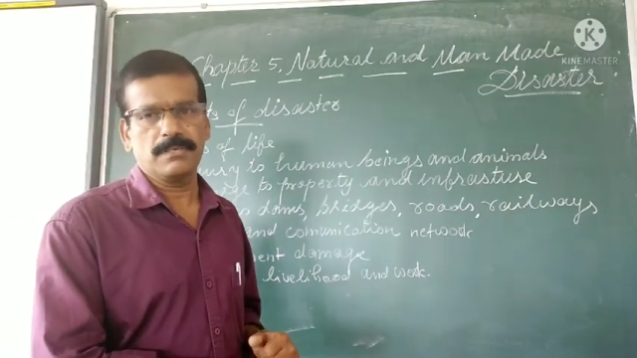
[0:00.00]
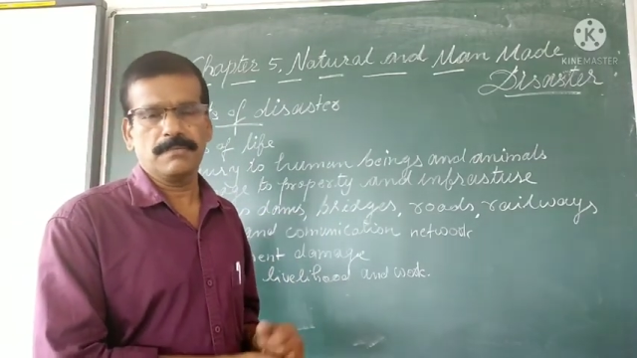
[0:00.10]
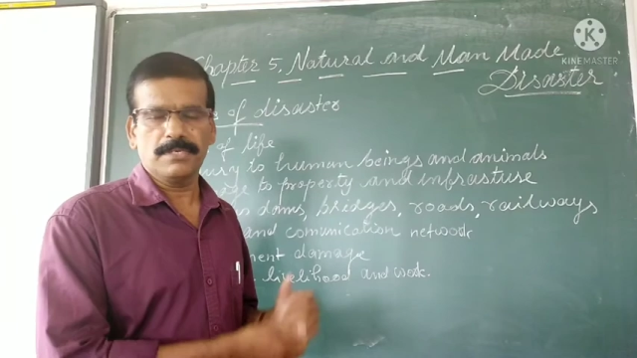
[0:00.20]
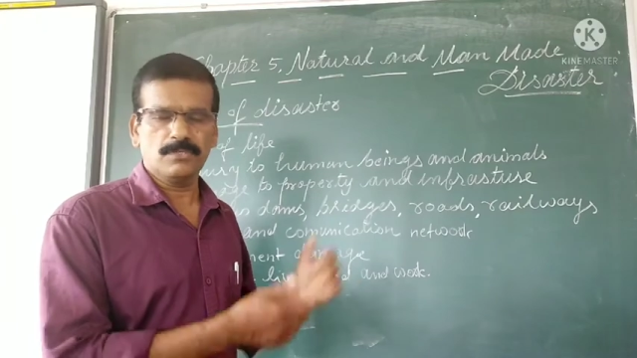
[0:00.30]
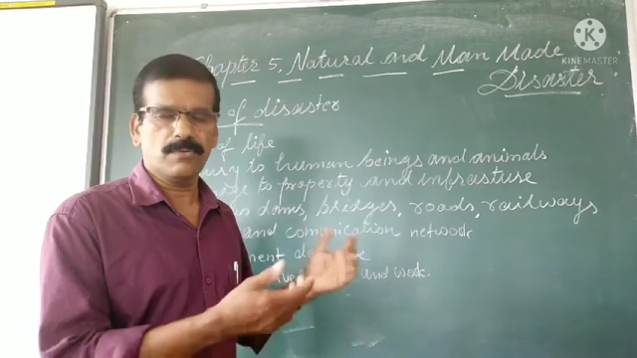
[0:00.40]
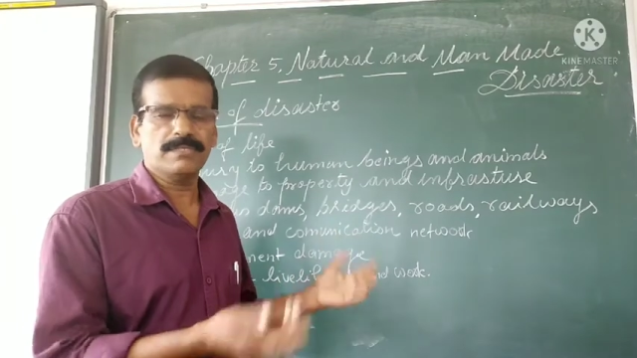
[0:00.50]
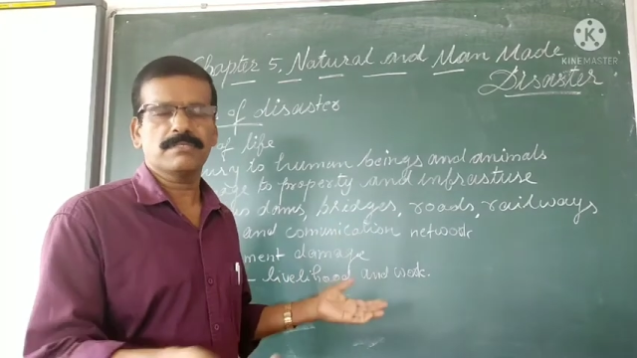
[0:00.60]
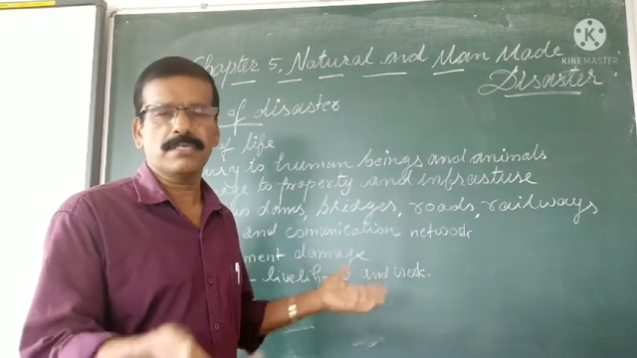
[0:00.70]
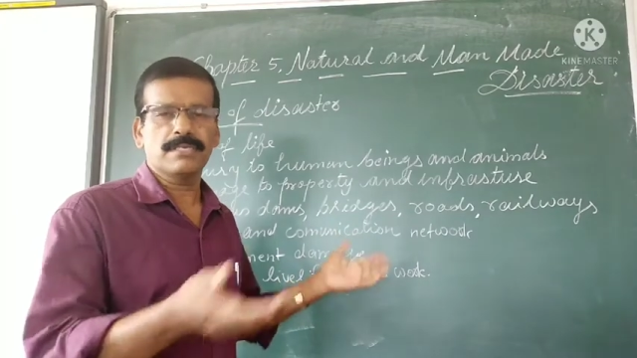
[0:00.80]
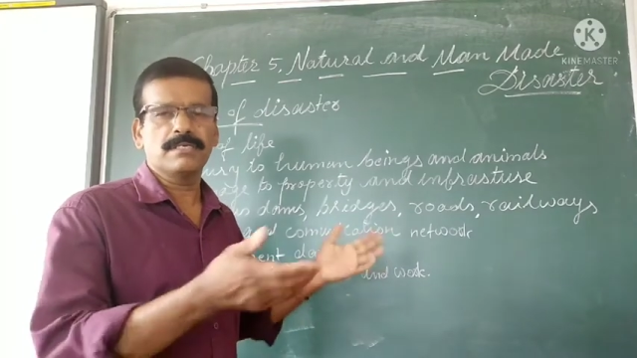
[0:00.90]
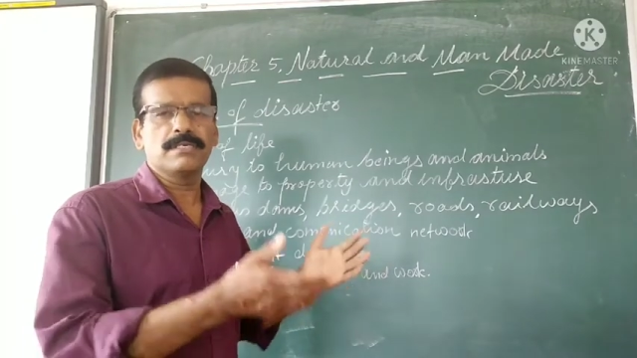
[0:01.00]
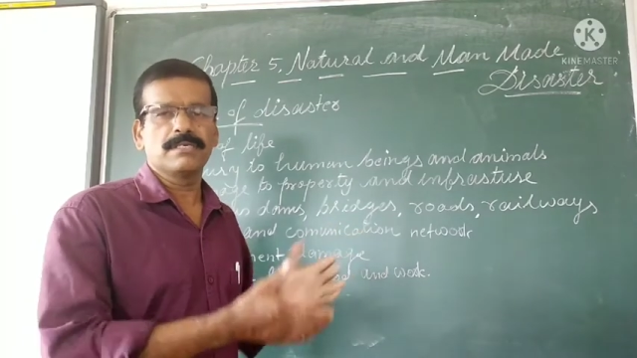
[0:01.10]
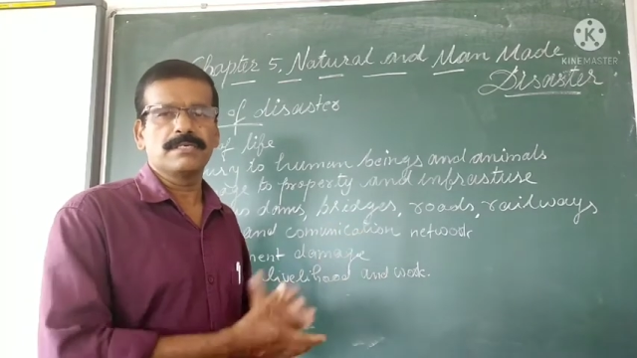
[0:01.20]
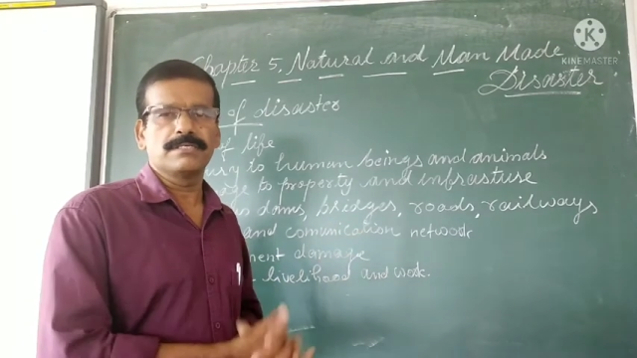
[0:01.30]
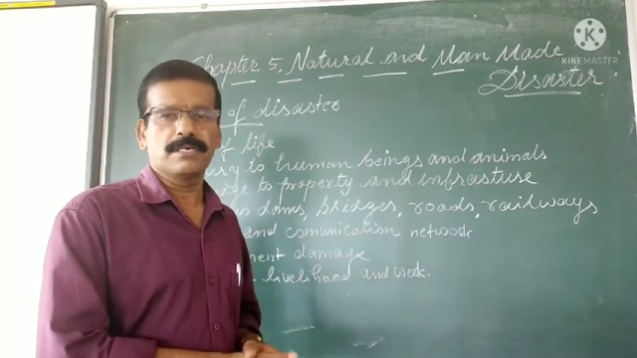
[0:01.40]
Means once
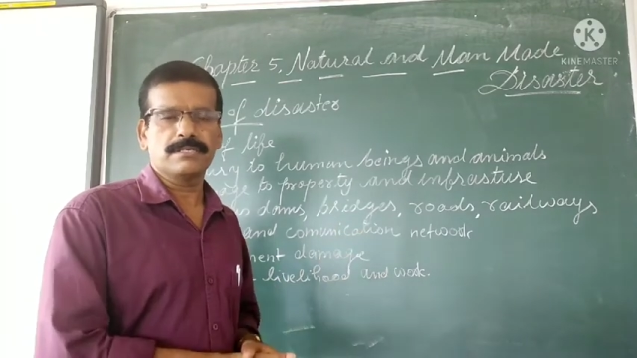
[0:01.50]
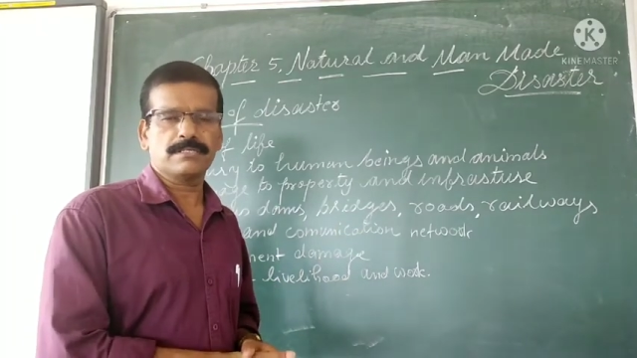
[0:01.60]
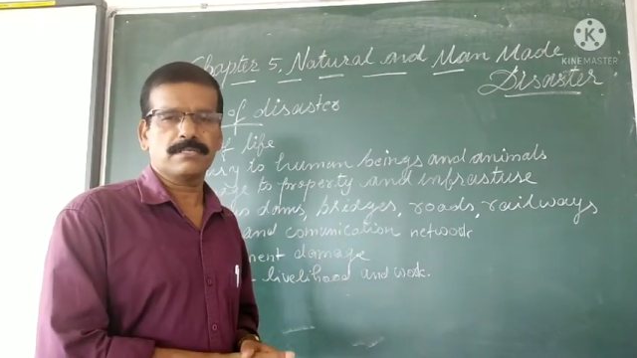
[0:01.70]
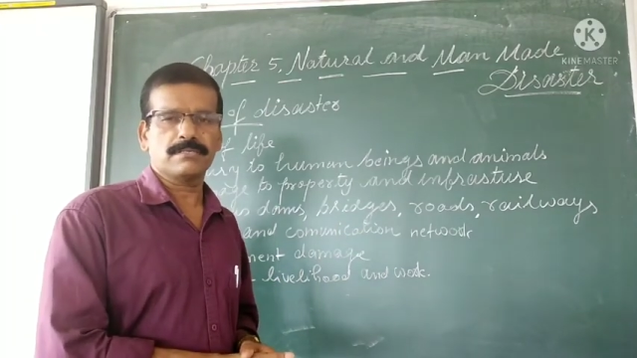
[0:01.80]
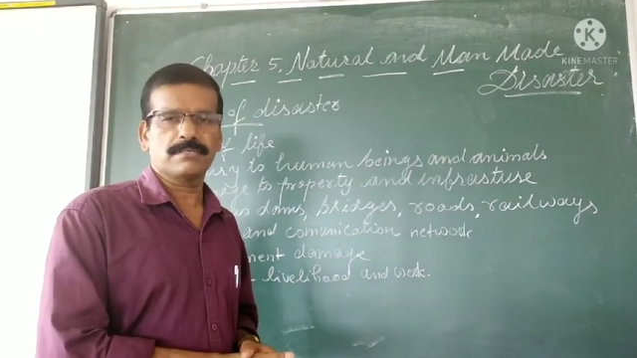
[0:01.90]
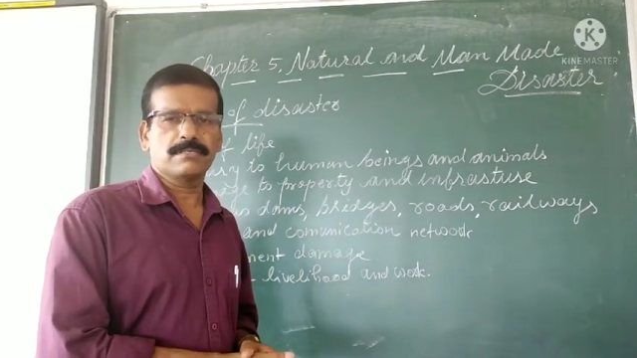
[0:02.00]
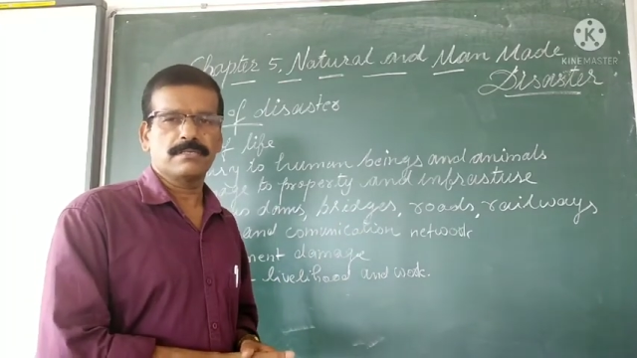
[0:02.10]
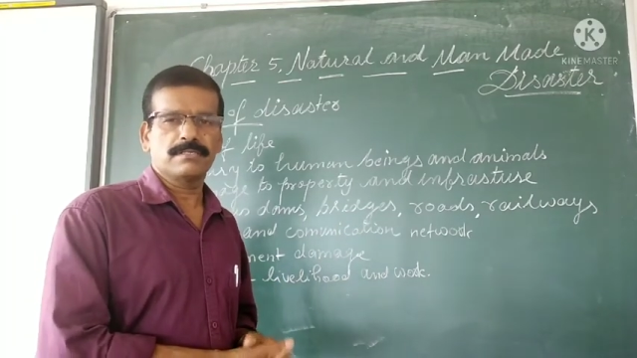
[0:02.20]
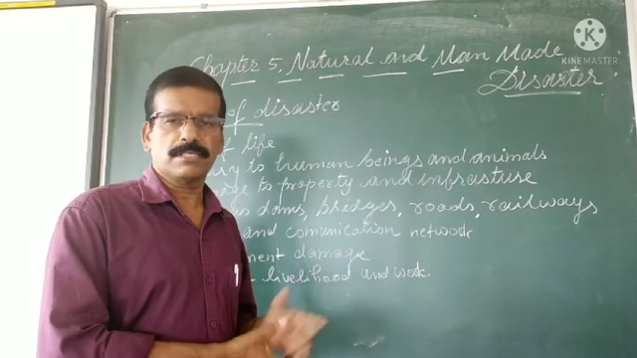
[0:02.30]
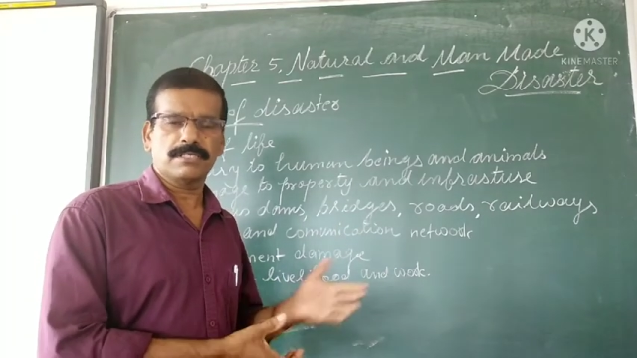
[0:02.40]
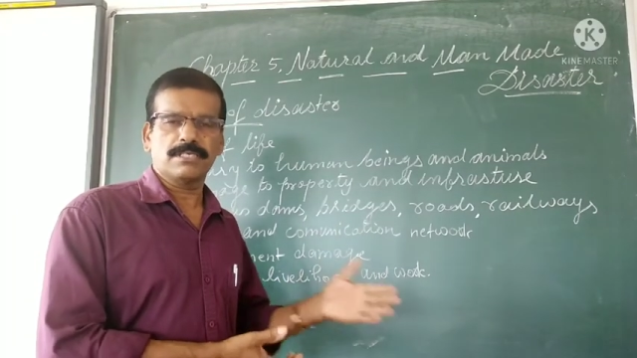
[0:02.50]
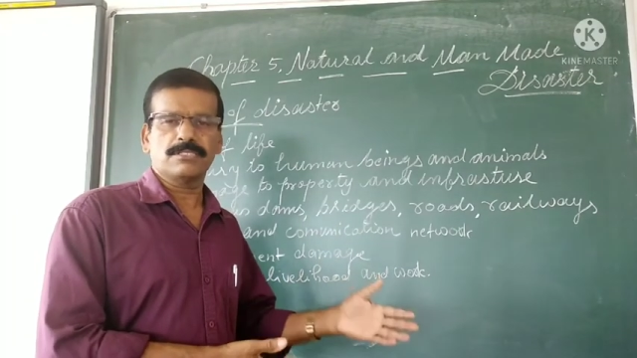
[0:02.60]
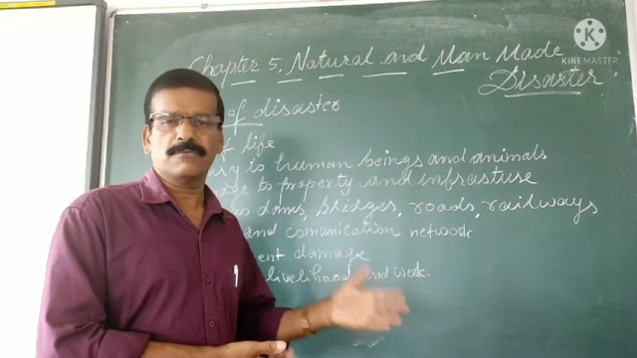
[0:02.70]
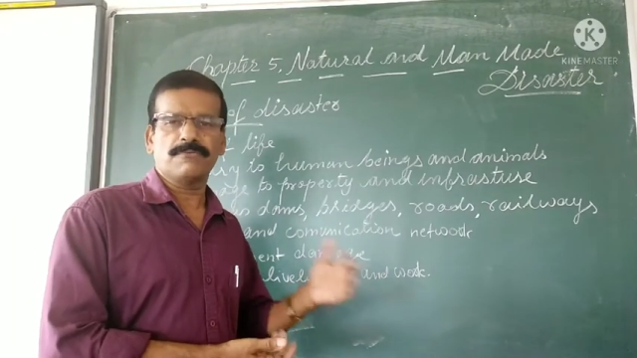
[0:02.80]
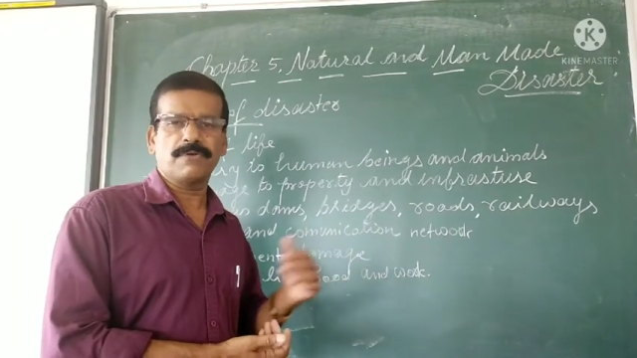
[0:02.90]
any disaster such
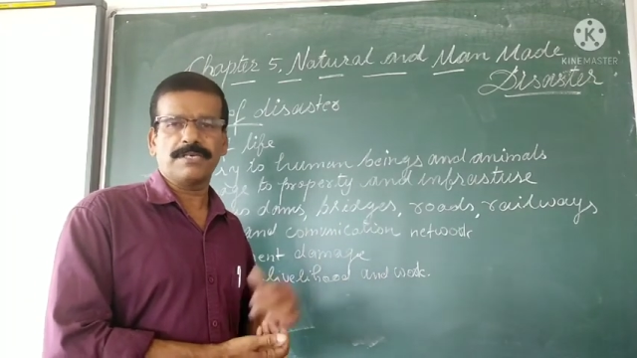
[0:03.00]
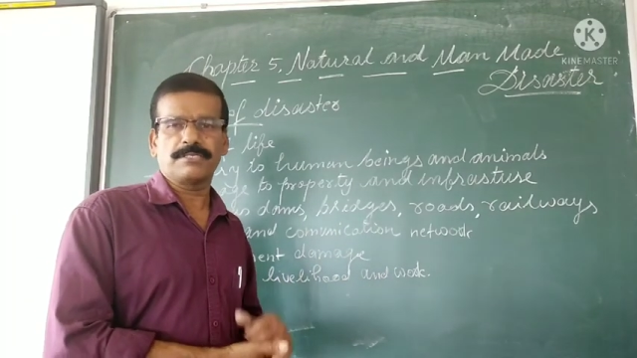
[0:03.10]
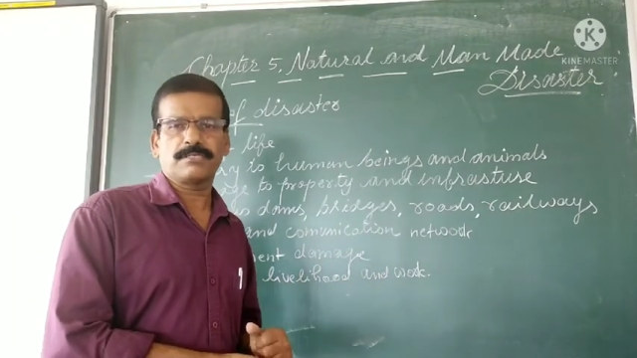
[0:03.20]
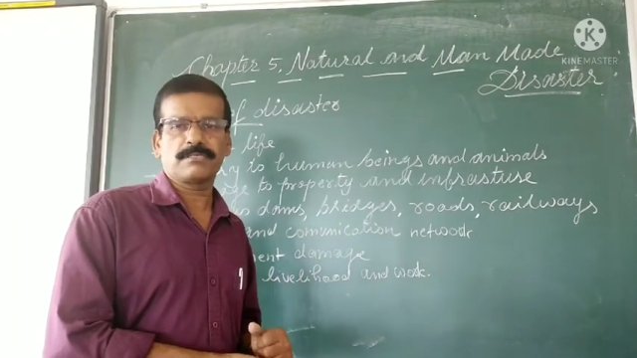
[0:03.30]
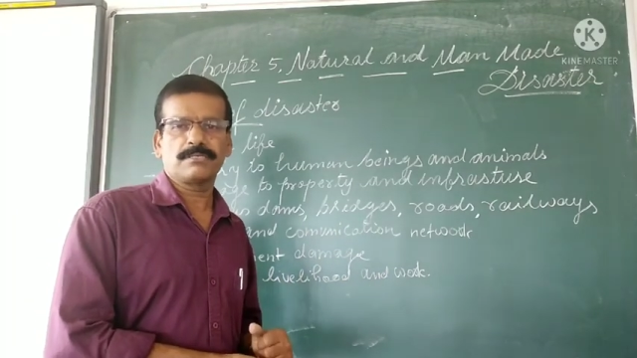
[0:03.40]
as a flood